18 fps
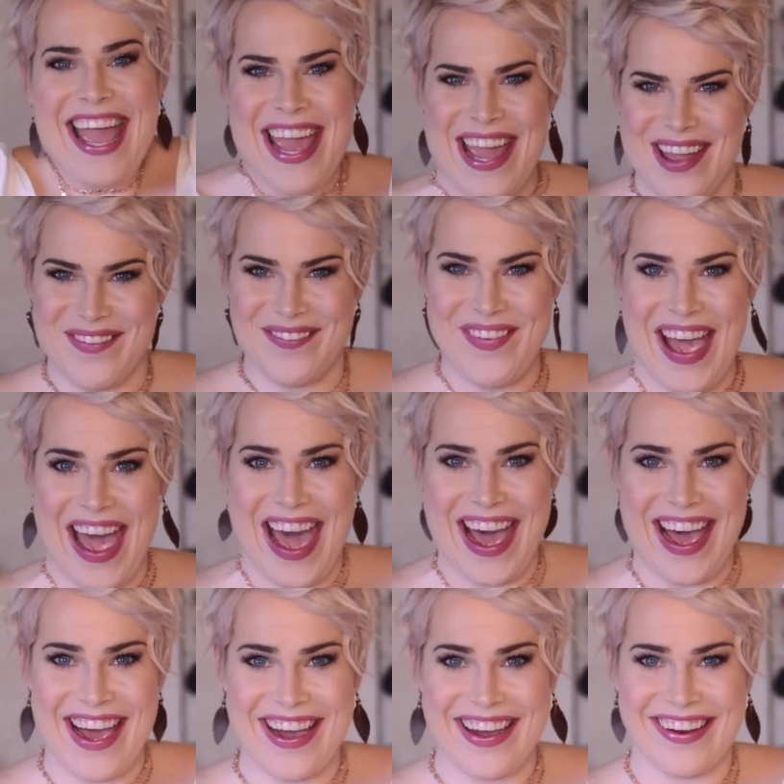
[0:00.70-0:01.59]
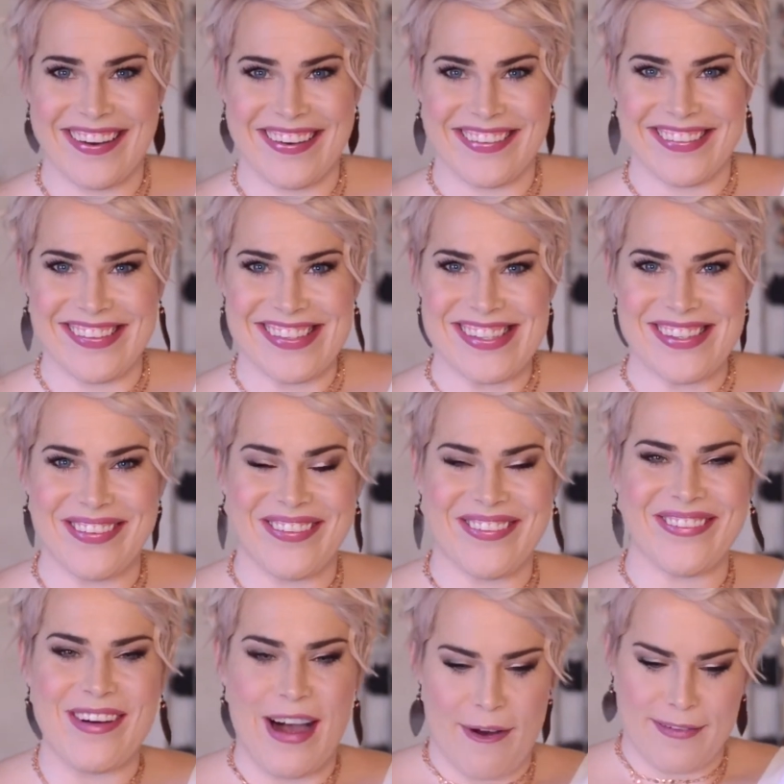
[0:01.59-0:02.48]
Hey pals!
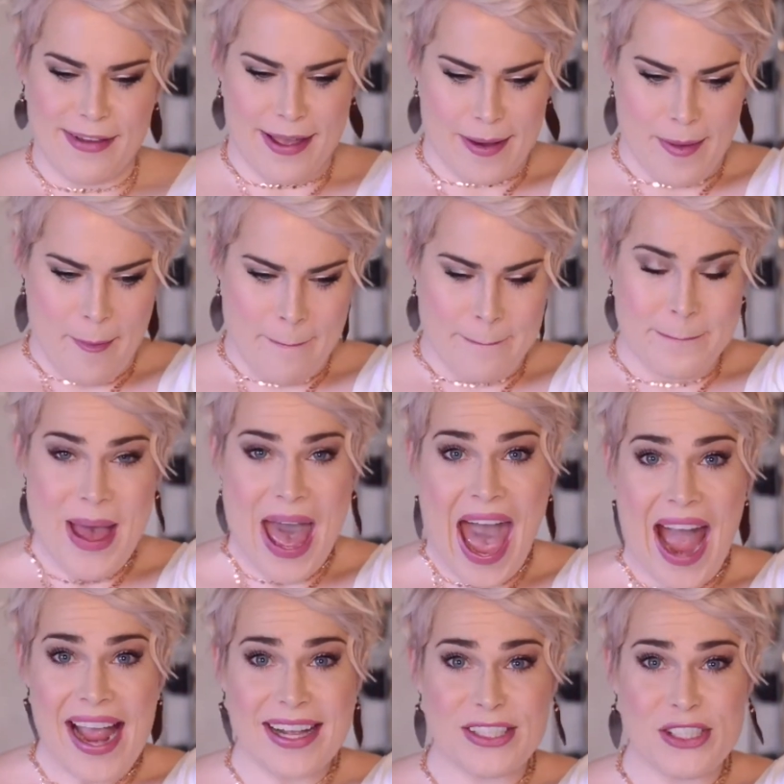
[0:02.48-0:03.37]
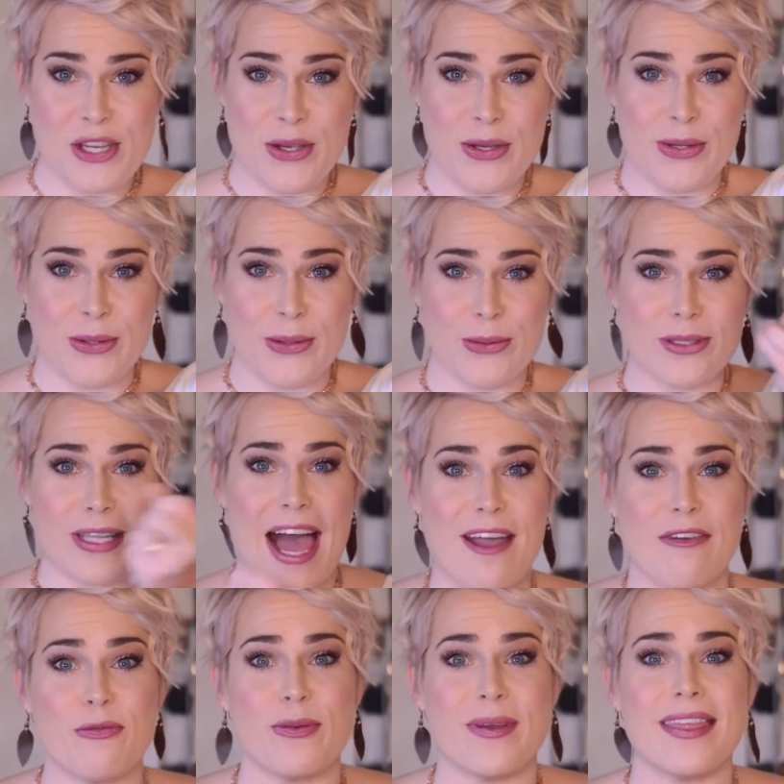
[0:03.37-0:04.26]
Welcome back to
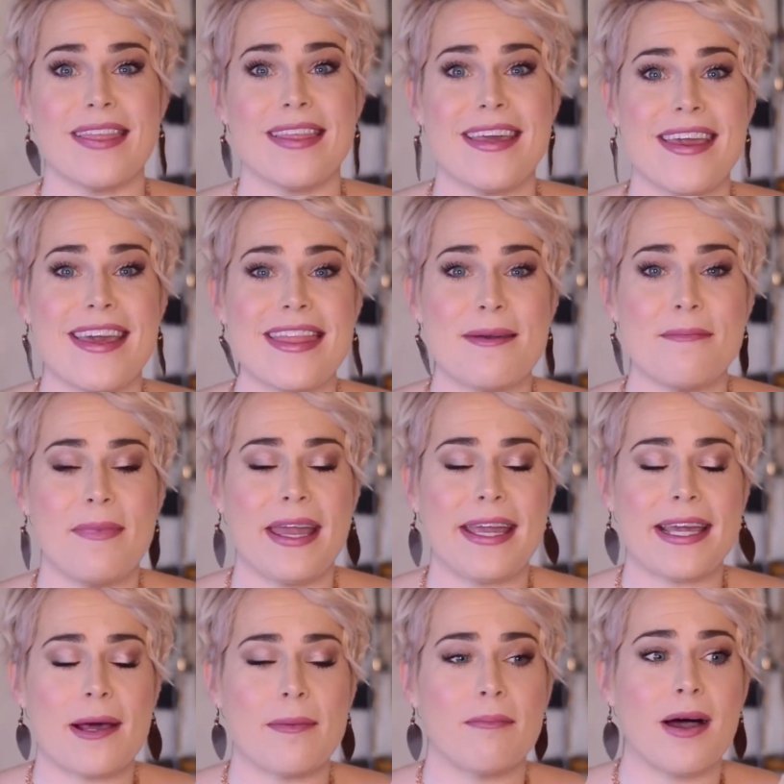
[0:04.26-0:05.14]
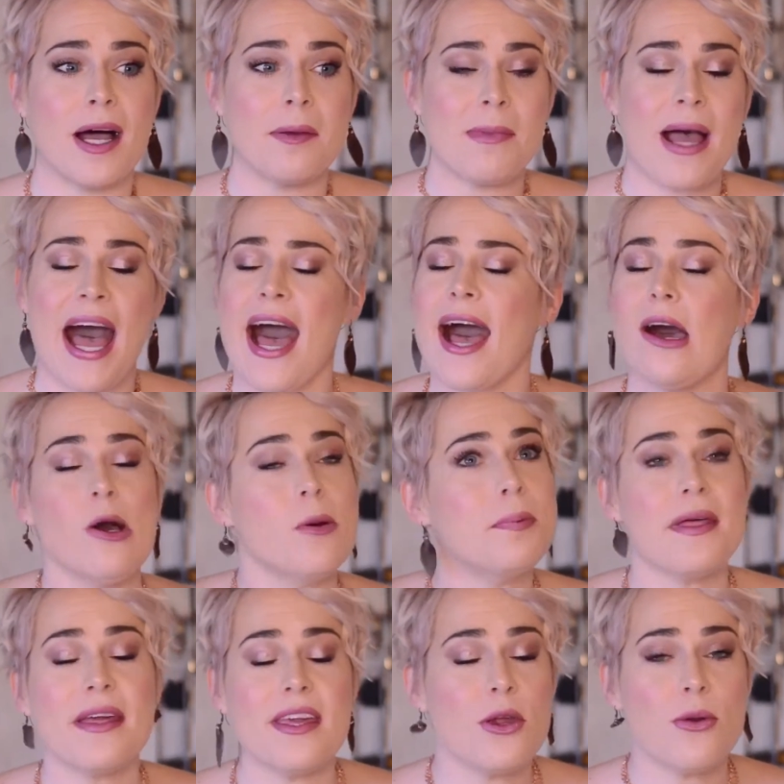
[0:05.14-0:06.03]
Life with Leah the Makeup Mom. I hope
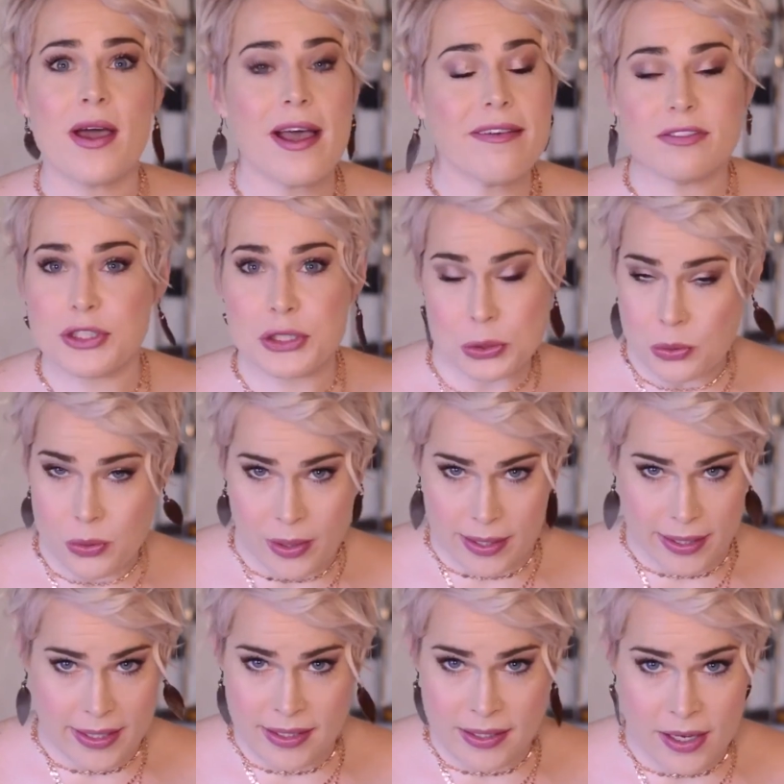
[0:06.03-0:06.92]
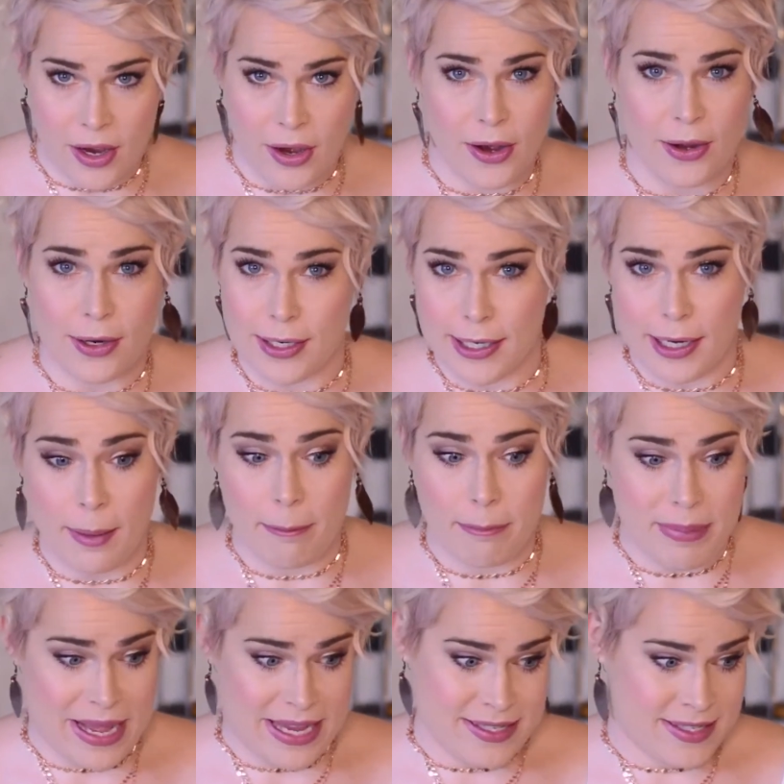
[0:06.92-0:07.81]
that you have joined our
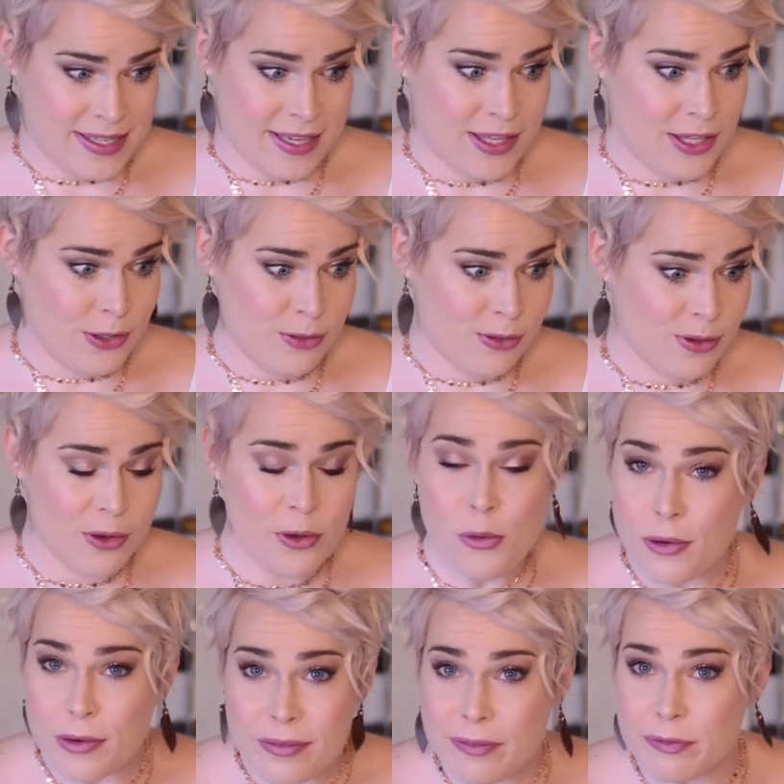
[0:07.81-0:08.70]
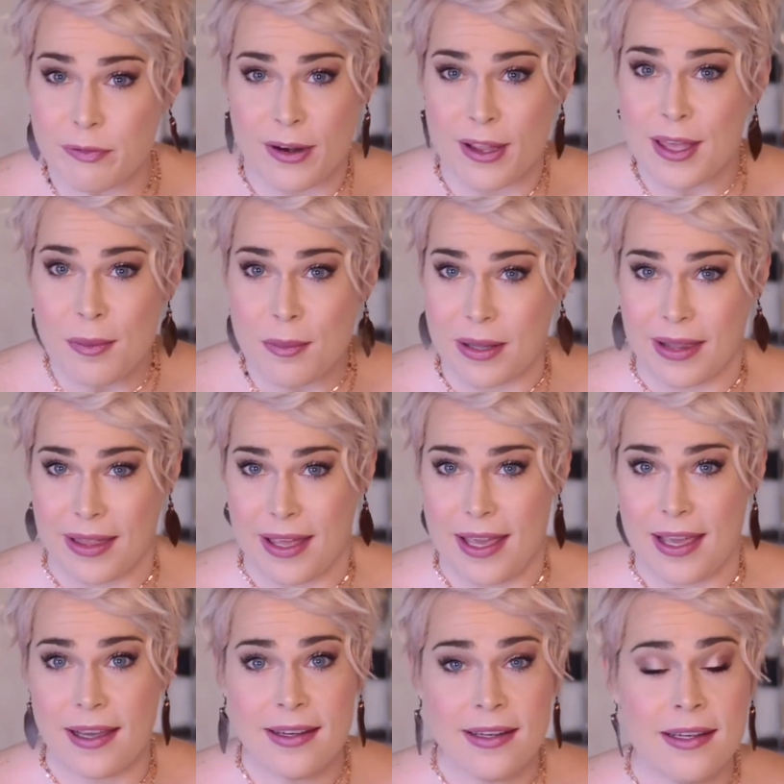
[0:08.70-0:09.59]
basic unicorn
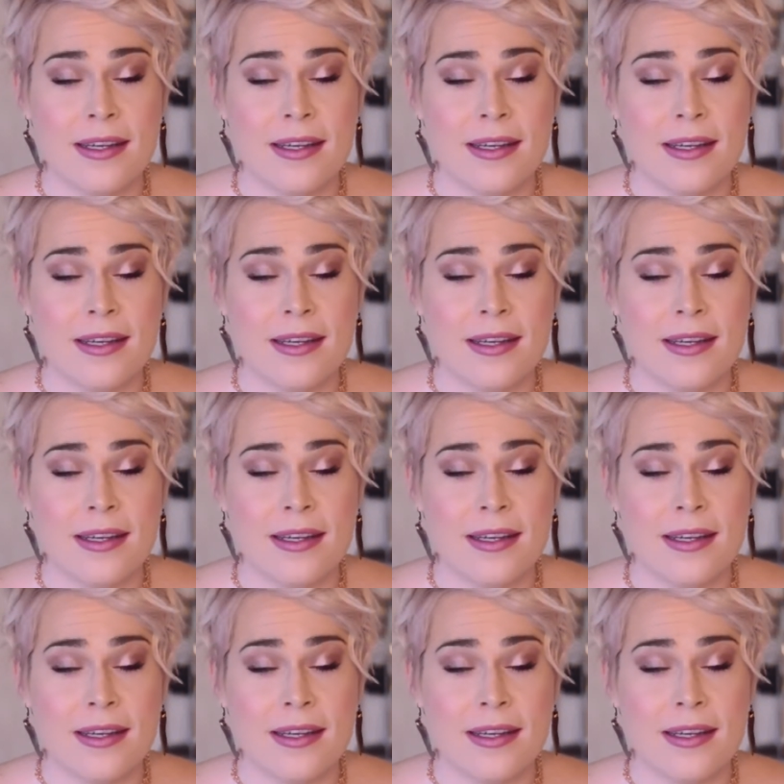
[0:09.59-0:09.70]
family.